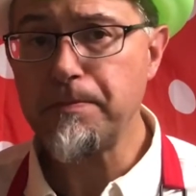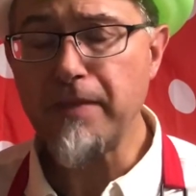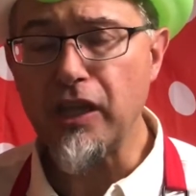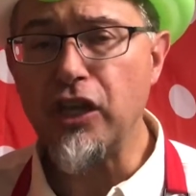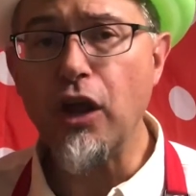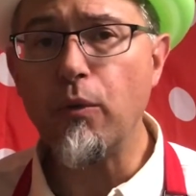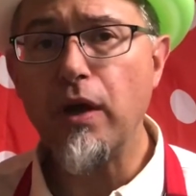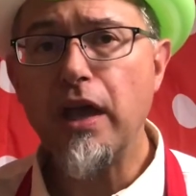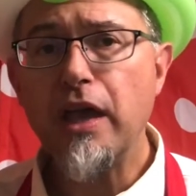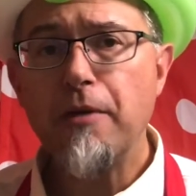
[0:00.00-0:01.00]
You know,
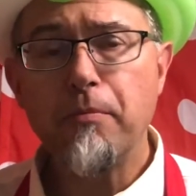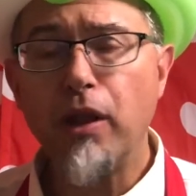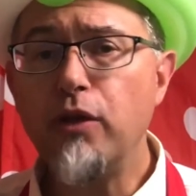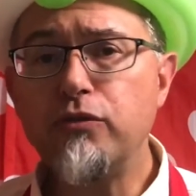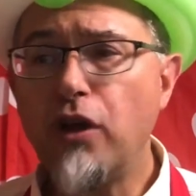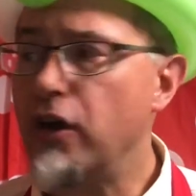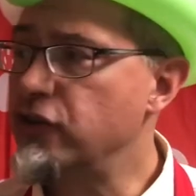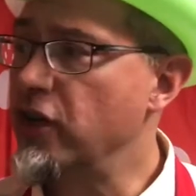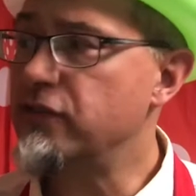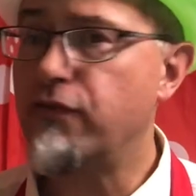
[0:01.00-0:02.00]
balloons aren't
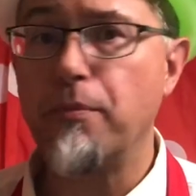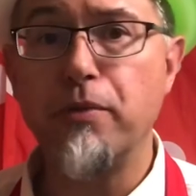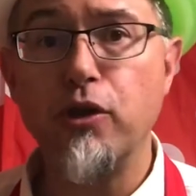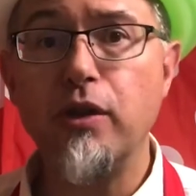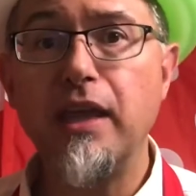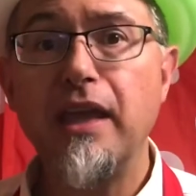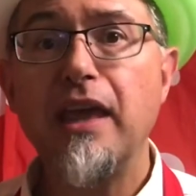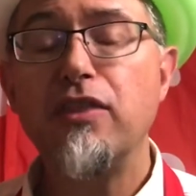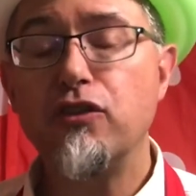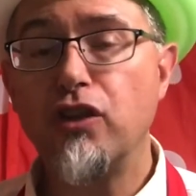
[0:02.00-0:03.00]
just for beauty.
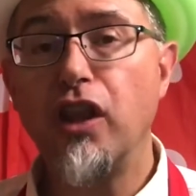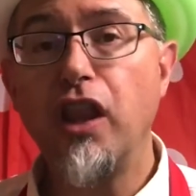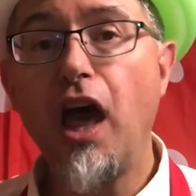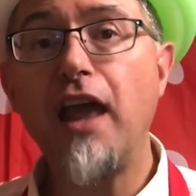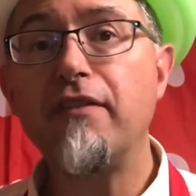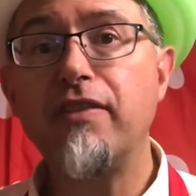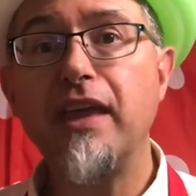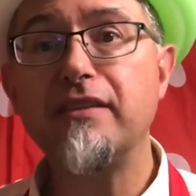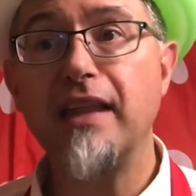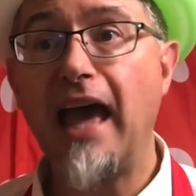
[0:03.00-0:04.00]
There's a lot of
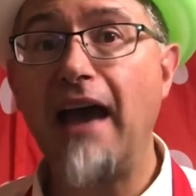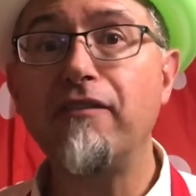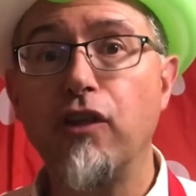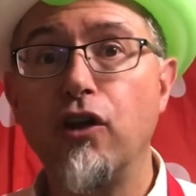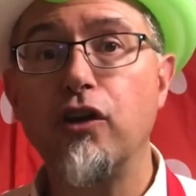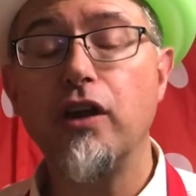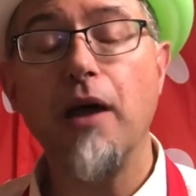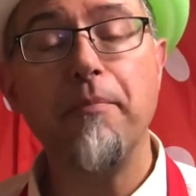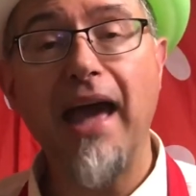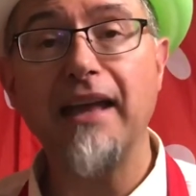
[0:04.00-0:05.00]
things that I've learned
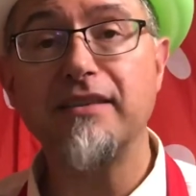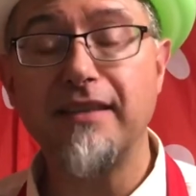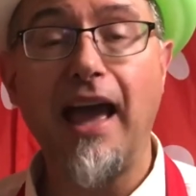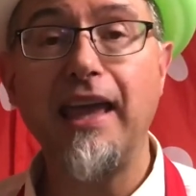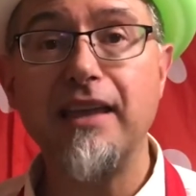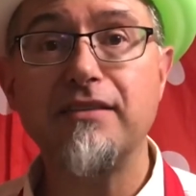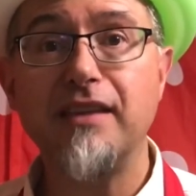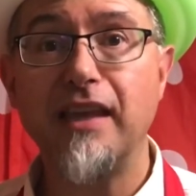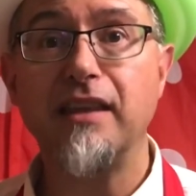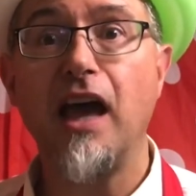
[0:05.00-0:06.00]
about science,
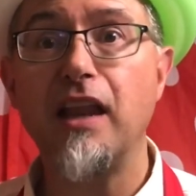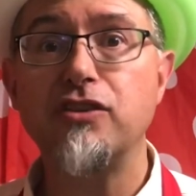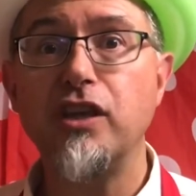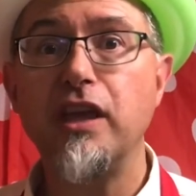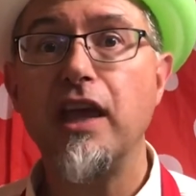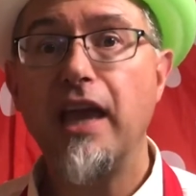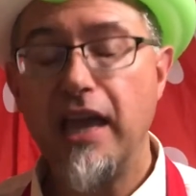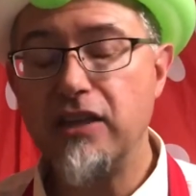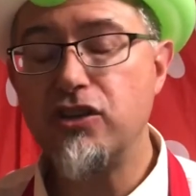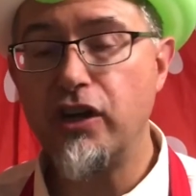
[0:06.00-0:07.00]
technology,
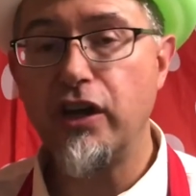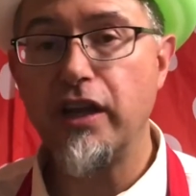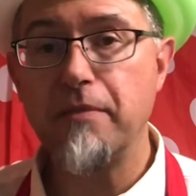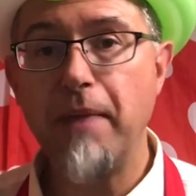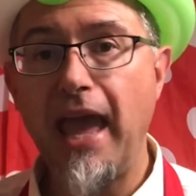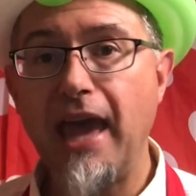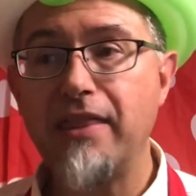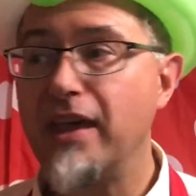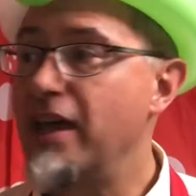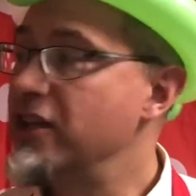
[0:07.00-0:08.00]
engineering, and math
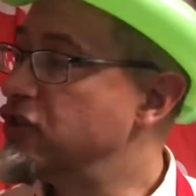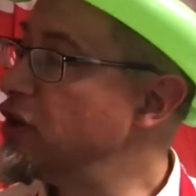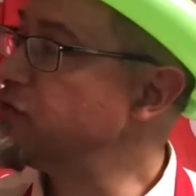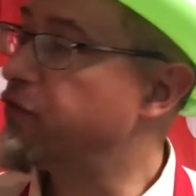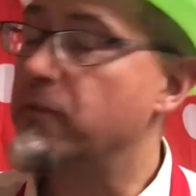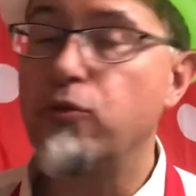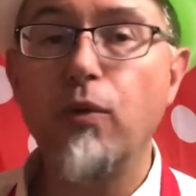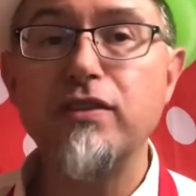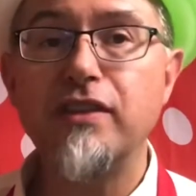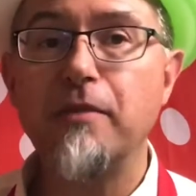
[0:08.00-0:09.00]
just from
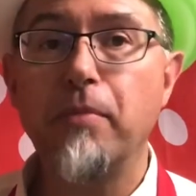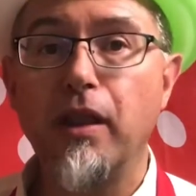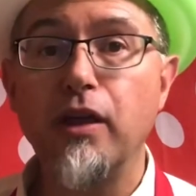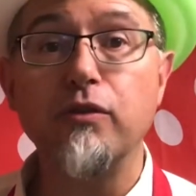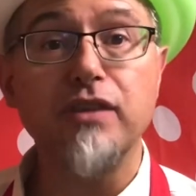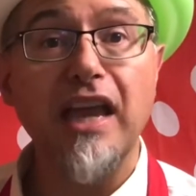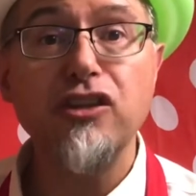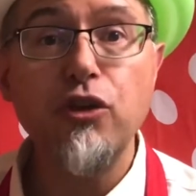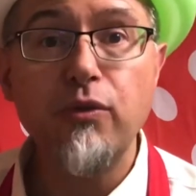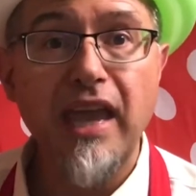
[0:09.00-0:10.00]
twisting balloons, and
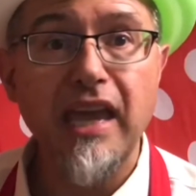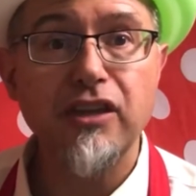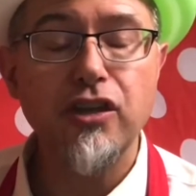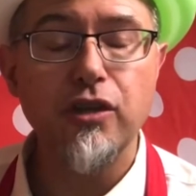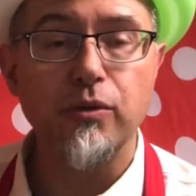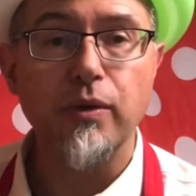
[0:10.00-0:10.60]
you can too.